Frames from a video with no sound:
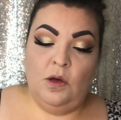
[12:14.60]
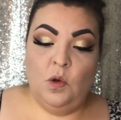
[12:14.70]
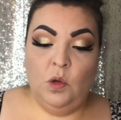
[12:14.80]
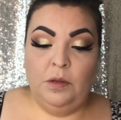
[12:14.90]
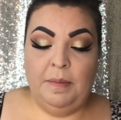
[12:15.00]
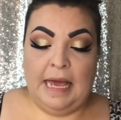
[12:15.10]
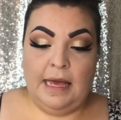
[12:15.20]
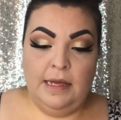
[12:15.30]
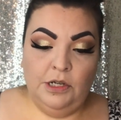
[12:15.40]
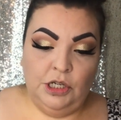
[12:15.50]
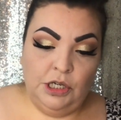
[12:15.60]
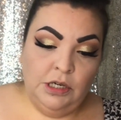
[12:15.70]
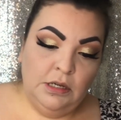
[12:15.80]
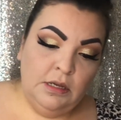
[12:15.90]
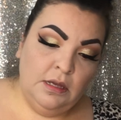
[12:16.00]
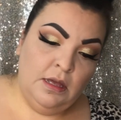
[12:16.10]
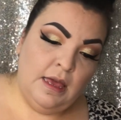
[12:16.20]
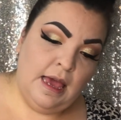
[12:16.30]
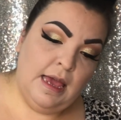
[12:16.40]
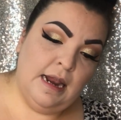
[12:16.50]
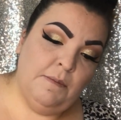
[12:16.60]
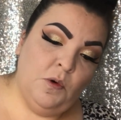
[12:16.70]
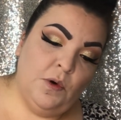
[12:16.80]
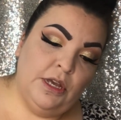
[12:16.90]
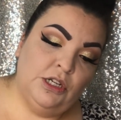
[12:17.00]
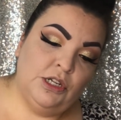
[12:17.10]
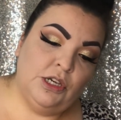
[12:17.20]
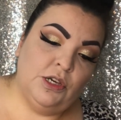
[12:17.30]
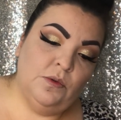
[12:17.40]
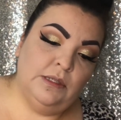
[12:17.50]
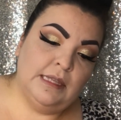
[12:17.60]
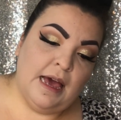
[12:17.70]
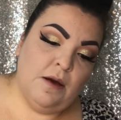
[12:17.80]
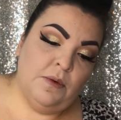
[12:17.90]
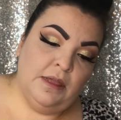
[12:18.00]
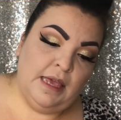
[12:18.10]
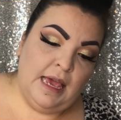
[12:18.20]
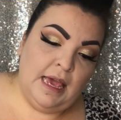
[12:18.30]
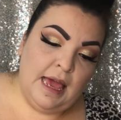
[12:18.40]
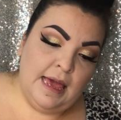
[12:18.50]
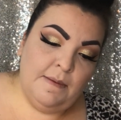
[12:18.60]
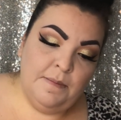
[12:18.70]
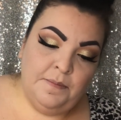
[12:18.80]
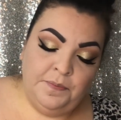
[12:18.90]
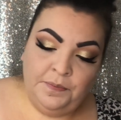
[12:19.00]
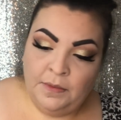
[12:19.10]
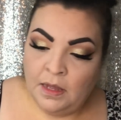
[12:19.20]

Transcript: Cool Beige, and I'm going to use that with a M439